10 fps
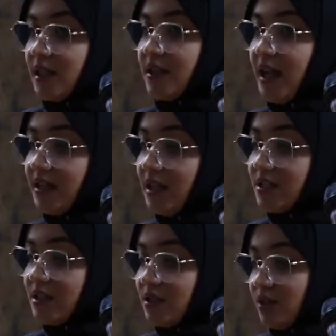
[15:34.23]
The
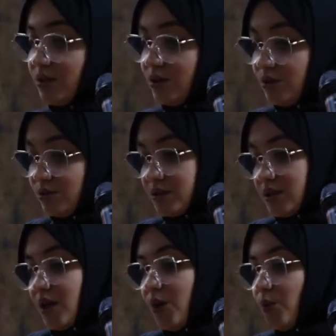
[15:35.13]
analysis includes
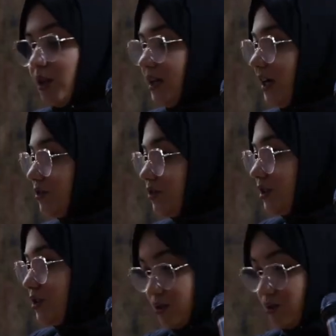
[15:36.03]

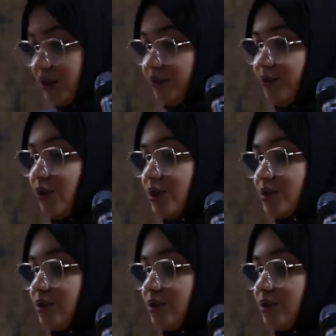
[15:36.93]
124